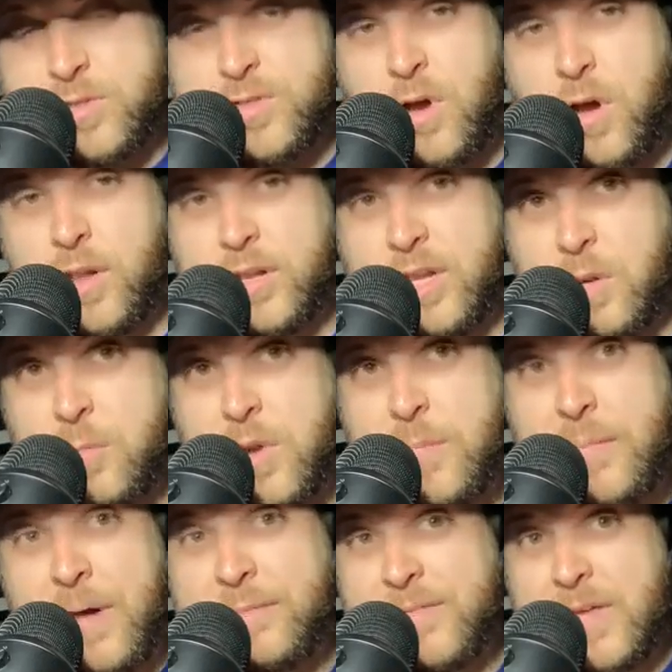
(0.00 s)
to talk a little bit
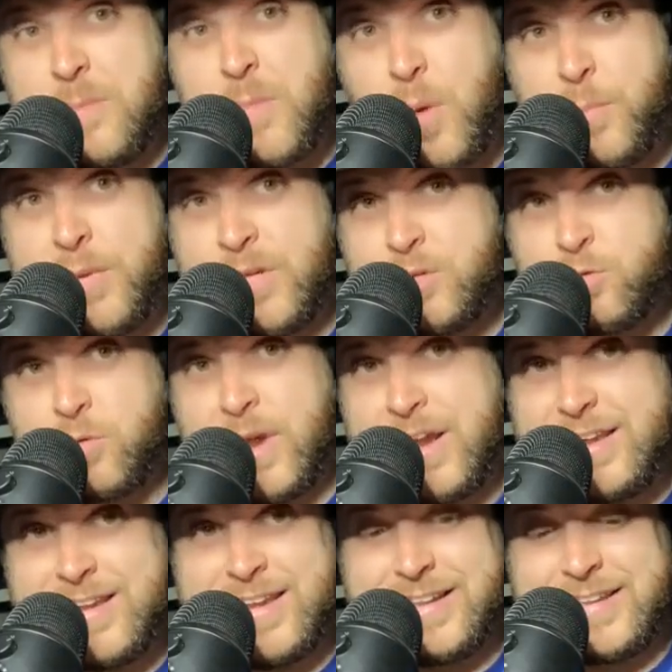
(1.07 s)
about the MLB
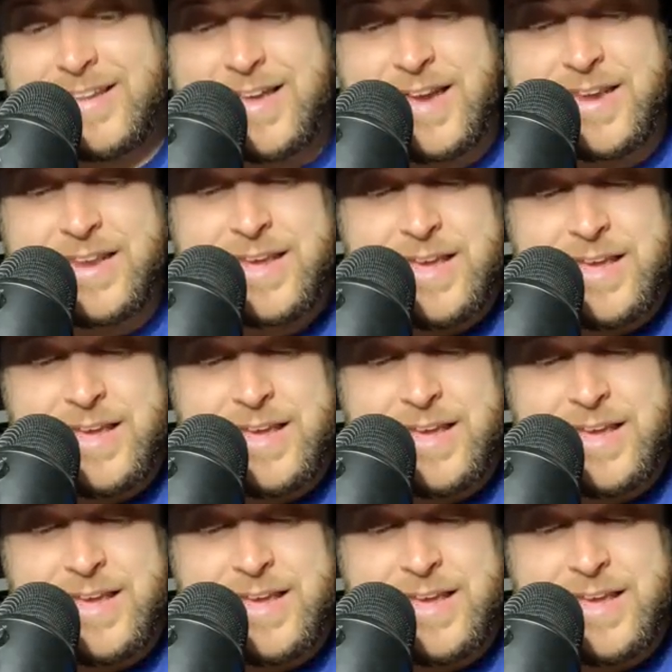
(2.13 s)
trade deadline